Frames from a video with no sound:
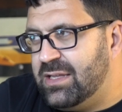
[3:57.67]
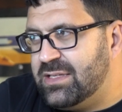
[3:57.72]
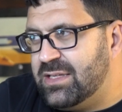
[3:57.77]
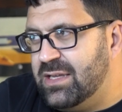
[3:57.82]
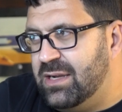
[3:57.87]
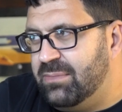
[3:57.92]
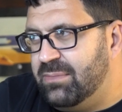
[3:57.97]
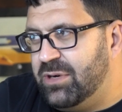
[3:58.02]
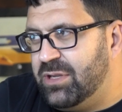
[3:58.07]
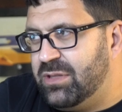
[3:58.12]

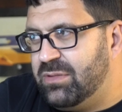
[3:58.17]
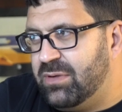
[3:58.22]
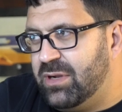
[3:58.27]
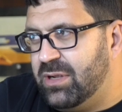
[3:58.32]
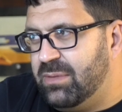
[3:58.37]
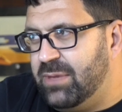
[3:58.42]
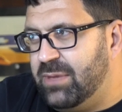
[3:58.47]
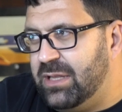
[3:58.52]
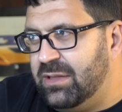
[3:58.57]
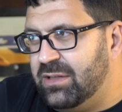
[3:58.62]
number 3
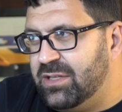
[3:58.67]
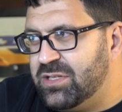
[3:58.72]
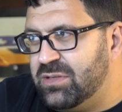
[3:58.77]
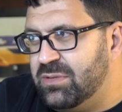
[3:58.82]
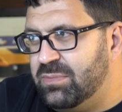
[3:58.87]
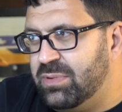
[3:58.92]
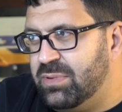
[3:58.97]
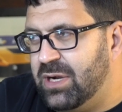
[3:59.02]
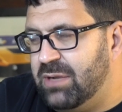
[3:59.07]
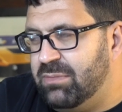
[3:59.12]
on my list
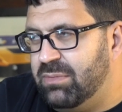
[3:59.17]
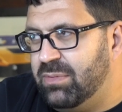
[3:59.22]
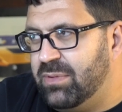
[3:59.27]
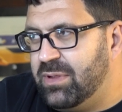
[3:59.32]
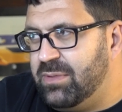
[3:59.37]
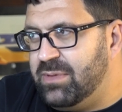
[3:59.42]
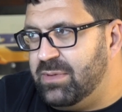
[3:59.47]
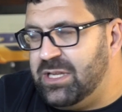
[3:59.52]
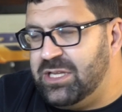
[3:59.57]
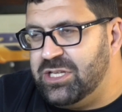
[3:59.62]
would
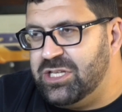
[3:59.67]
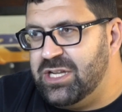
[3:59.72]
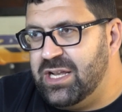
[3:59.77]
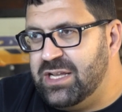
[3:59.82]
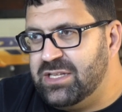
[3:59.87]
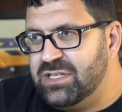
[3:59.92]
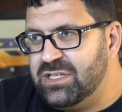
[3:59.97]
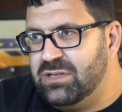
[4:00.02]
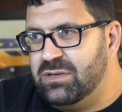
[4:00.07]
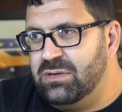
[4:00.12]
probably be
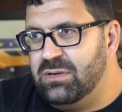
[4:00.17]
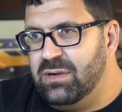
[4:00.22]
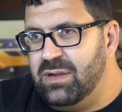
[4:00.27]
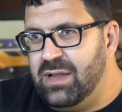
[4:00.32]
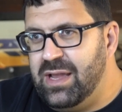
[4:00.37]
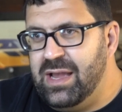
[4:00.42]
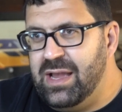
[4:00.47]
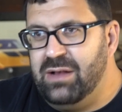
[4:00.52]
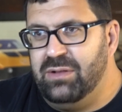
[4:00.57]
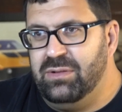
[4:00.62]
Chester
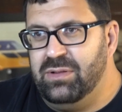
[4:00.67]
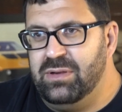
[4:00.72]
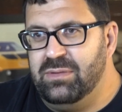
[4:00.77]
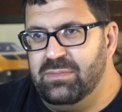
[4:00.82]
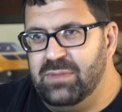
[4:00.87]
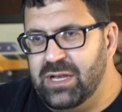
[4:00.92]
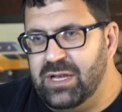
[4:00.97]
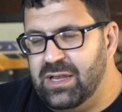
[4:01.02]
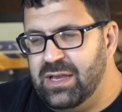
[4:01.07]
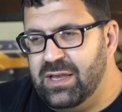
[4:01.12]
Allen,
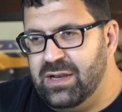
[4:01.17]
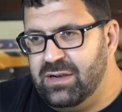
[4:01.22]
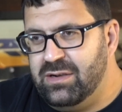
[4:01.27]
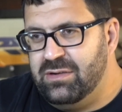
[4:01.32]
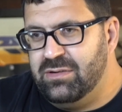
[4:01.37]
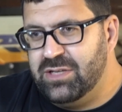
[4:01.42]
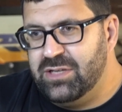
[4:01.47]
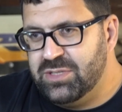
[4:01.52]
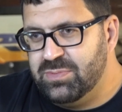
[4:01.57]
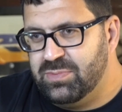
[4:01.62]
my
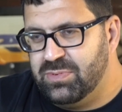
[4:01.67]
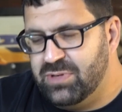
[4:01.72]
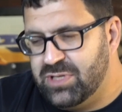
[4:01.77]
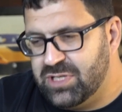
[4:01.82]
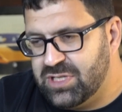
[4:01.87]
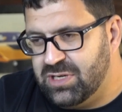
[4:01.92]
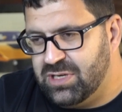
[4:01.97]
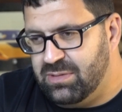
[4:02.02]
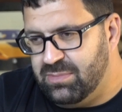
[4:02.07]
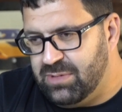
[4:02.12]
editor at Sports
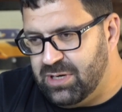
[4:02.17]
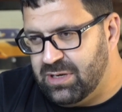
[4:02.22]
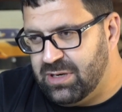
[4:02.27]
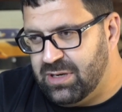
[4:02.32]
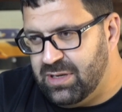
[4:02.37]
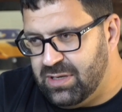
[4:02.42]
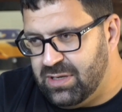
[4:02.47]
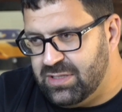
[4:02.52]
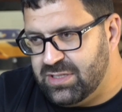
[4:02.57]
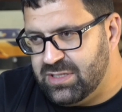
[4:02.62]
Car
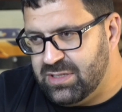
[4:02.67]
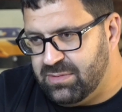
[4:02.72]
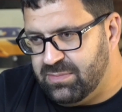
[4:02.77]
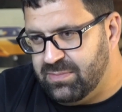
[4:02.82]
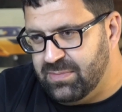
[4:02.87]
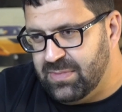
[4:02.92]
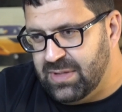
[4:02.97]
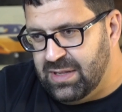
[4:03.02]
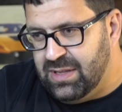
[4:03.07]
Market. And so